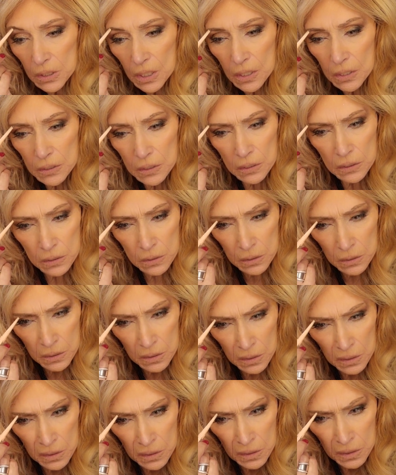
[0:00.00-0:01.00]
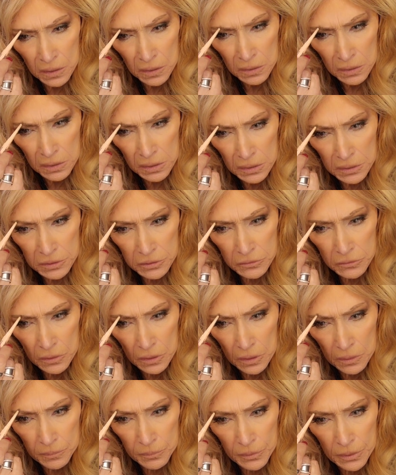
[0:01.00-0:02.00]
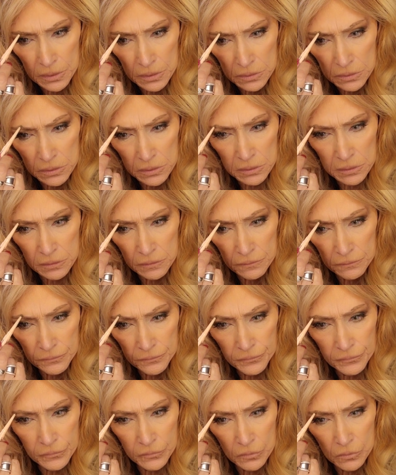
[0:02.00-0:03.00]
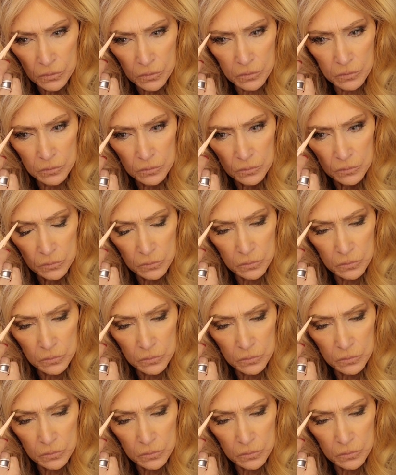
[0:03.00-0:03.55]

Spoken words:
Got a eyebrows in there full.